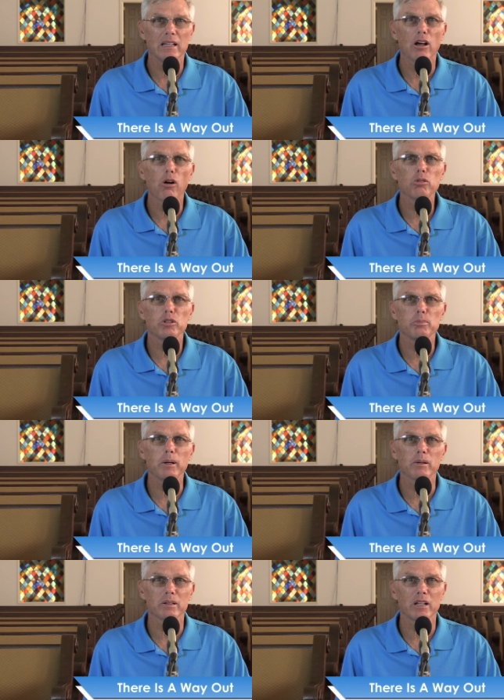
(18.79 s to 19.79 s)
in the Holy
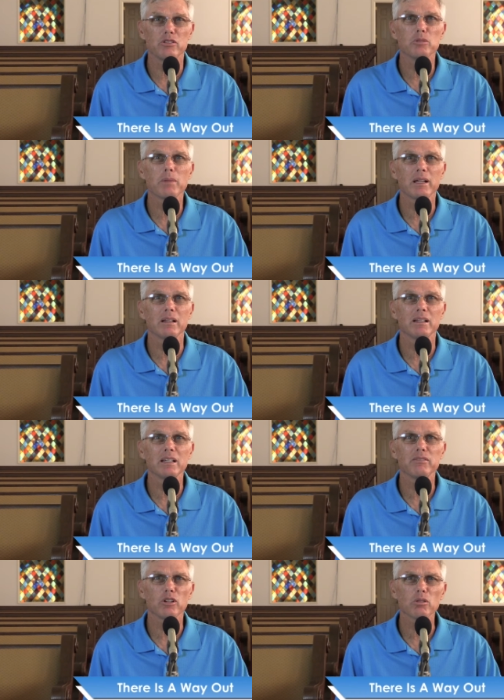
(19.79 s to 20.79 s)
Spirit, that you may
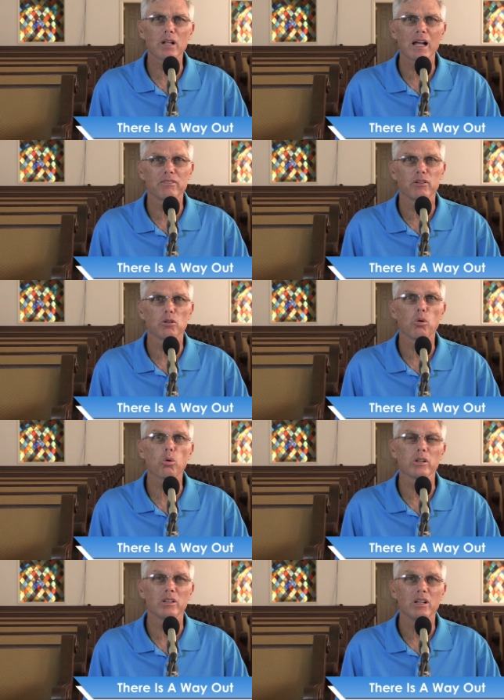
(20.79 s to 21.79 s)
live your life
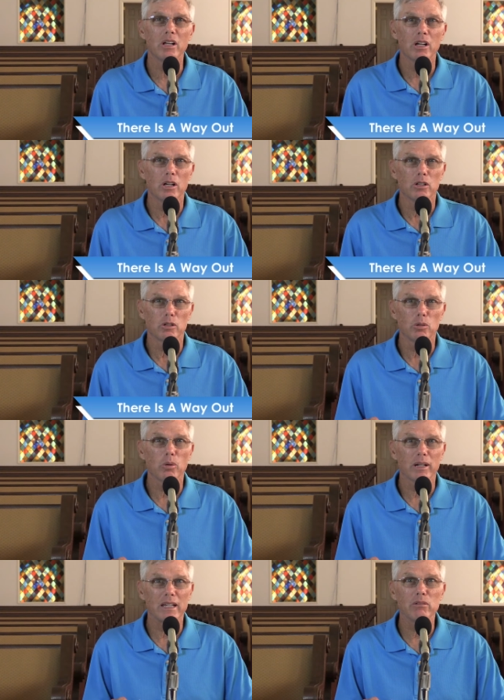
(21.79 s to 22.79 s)
according
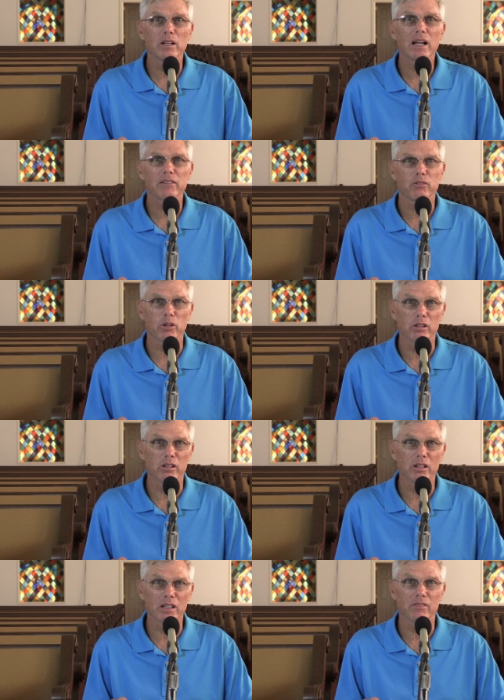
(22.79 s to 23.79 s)
to what He would like for you
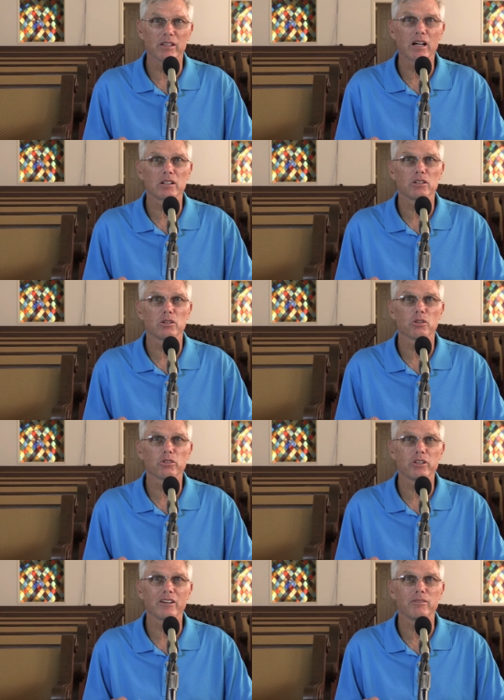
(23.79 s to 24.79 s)
to live, and not
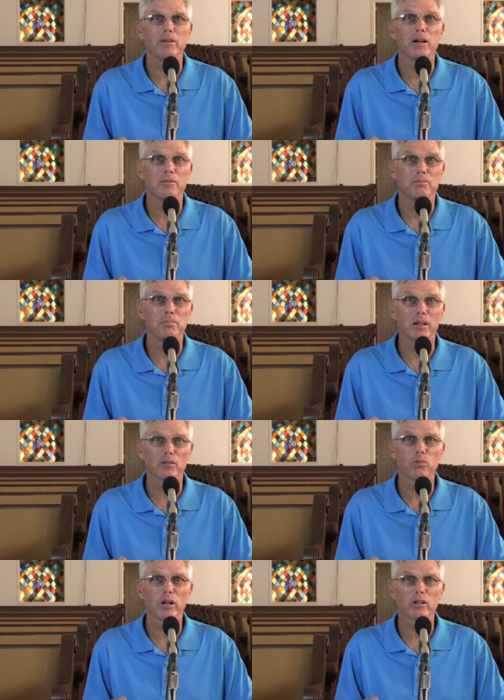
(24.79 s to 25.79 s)
yourself,
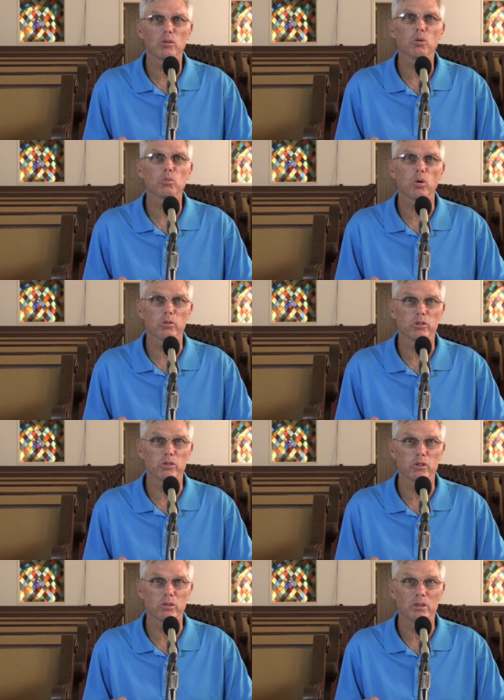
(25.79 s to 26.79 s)
but of what the Lord
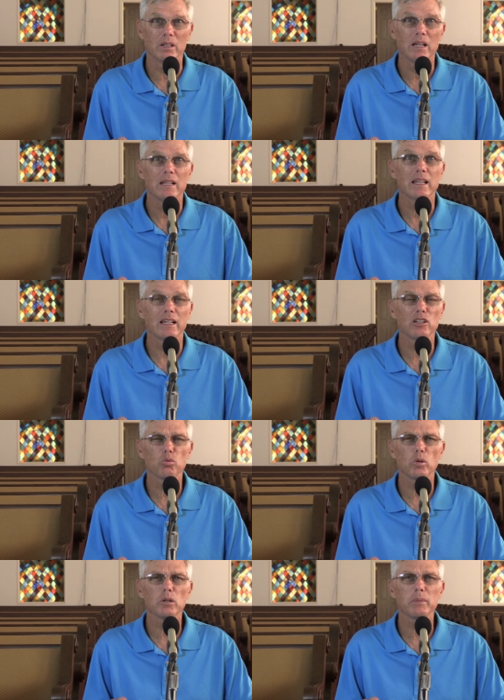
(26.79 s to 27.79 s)
wants you to, that
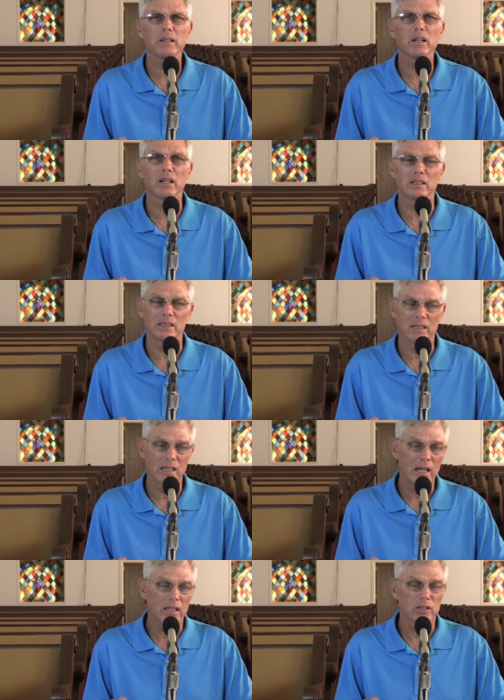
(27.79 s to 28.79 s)
His will be done.
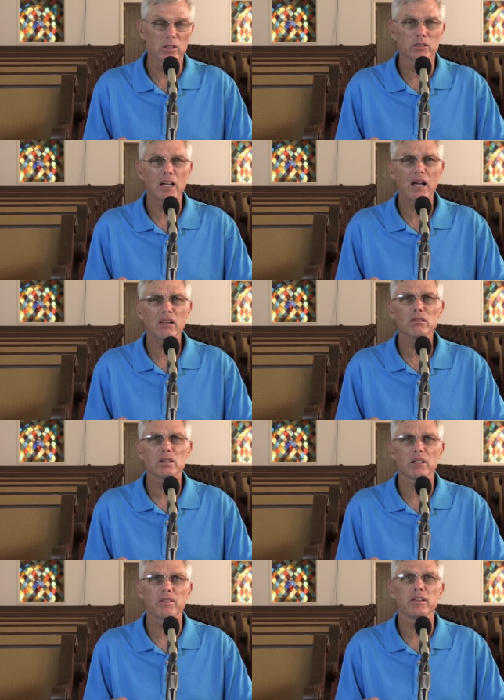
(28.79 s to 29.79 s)
The
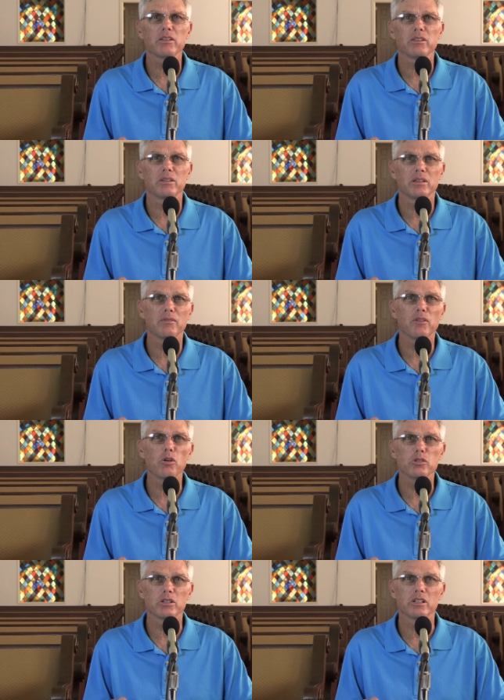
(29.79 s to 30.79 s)
title of this
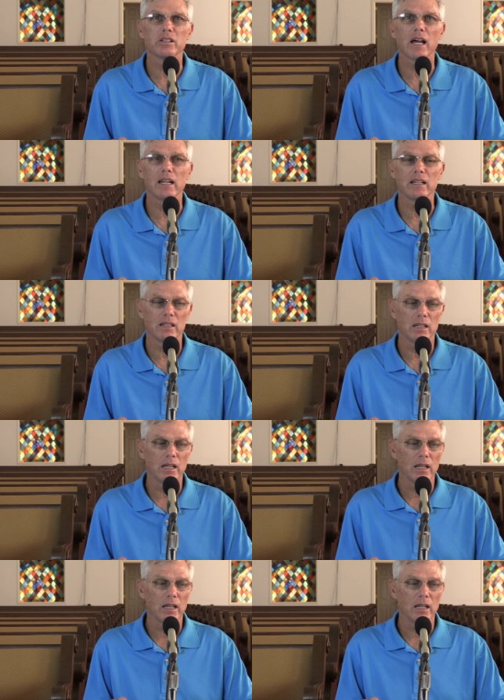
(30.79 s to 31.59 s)
devotion today,